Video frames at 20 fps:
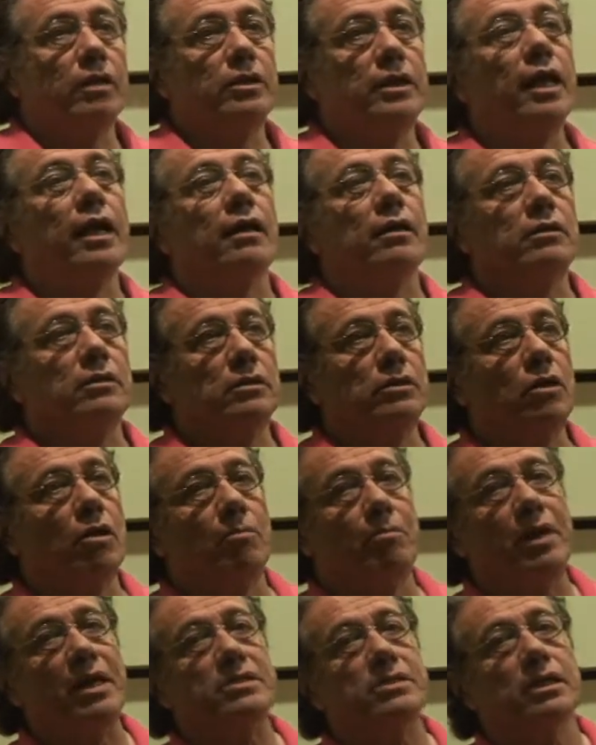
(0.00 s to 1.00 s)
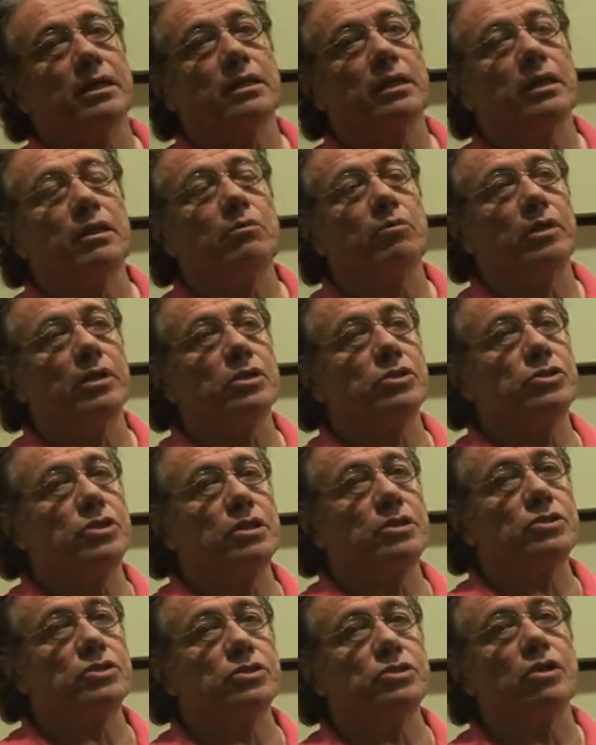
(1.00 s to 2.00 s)
Yeah, no, basically, when the
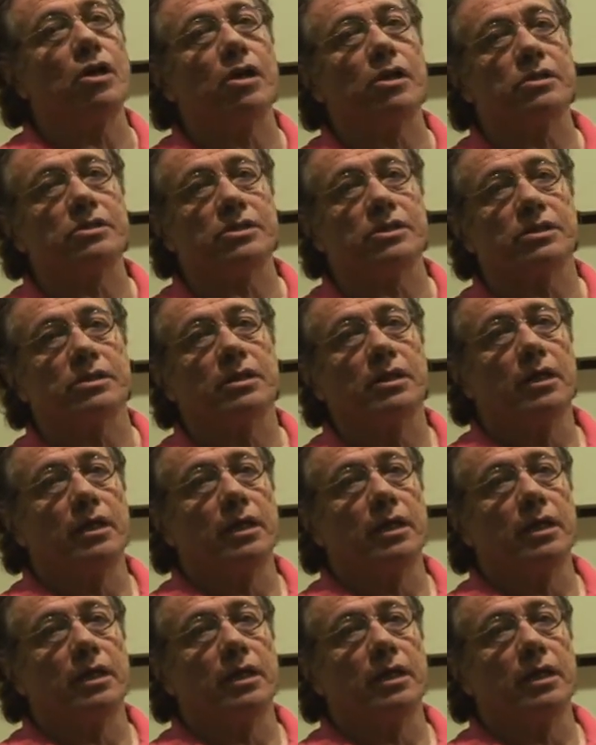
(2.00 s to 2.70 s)
scene starts,